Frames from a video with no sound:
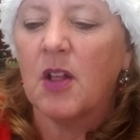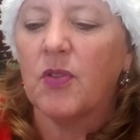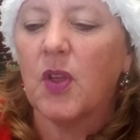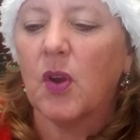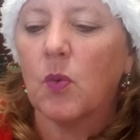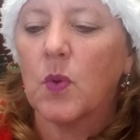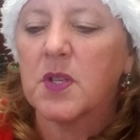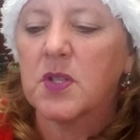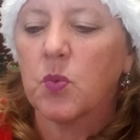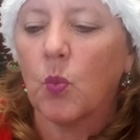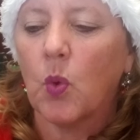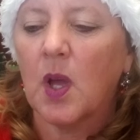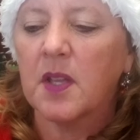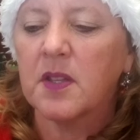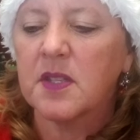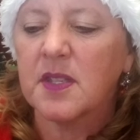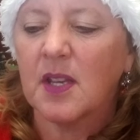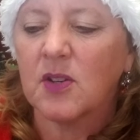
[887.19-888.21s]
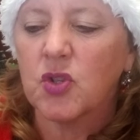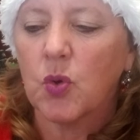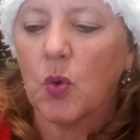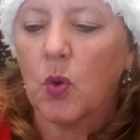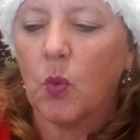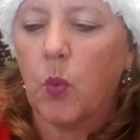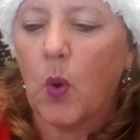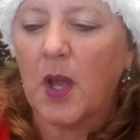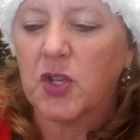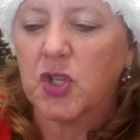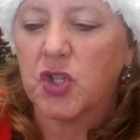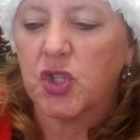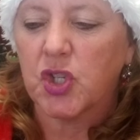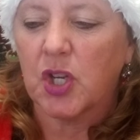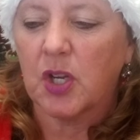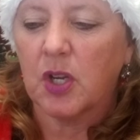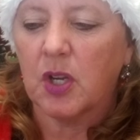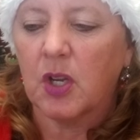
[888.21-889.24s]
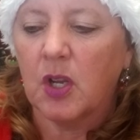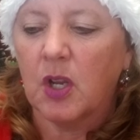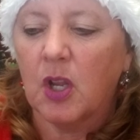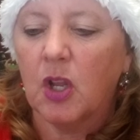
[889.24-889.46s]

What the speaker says: There was one central question: